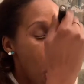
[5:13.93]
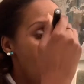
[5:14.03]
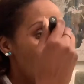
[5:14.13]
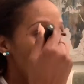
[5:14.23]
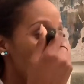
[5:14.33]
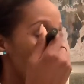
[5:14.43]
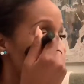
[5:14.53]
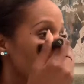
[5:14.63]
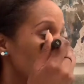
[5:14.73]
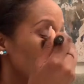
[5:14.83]
and then I'm
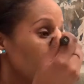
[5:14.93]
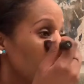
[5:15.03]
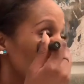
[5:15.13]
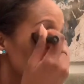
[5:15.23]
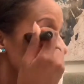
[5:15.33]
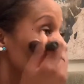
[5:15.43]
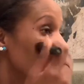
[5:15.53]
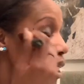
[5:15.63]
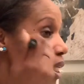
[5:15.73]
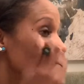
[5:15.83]
just gonna rub it
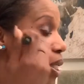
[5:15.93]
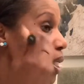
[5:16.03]
in